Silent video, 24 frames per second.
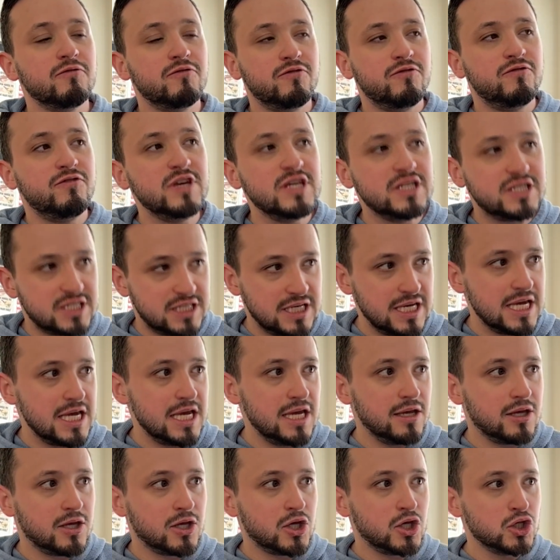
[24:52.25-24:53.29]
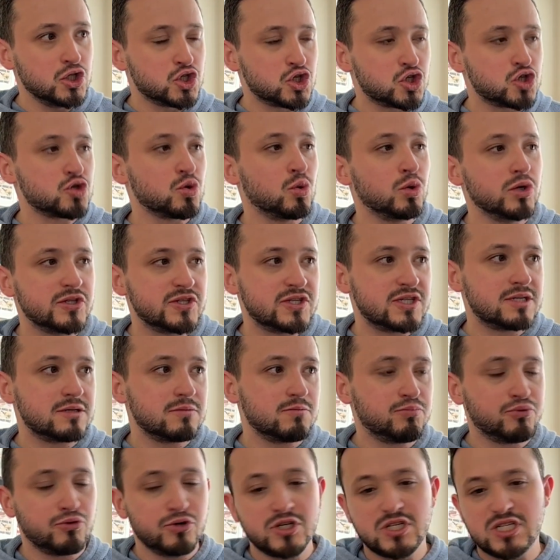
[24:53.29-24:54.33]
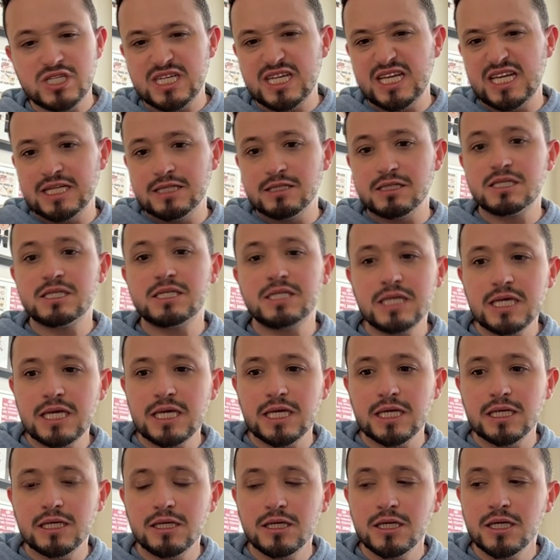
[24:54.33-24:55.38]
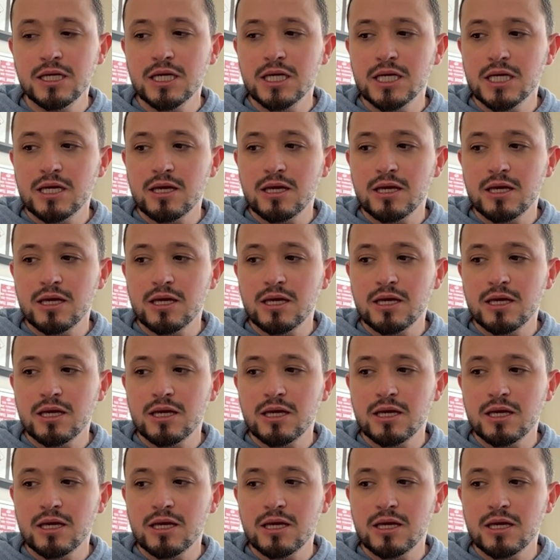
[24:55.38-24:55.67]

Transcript: VC can source pre-seed and seed